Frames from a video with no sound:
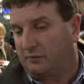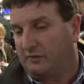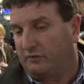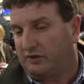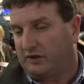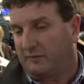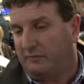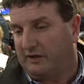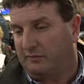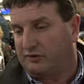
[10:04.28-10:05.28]
up. Then we tried to give him
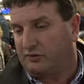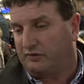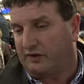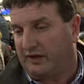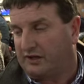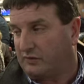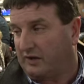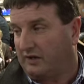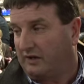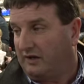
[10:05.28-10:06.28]
a little bit during the day as
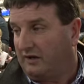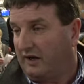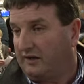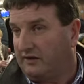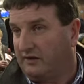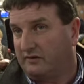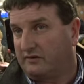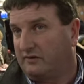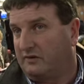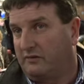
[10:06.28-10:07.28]
well, and he
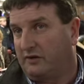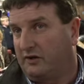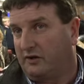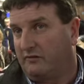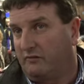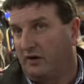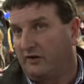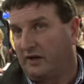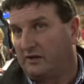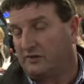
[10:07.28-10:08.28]
didn't even he didn't even
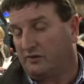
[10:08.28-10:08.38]
want that.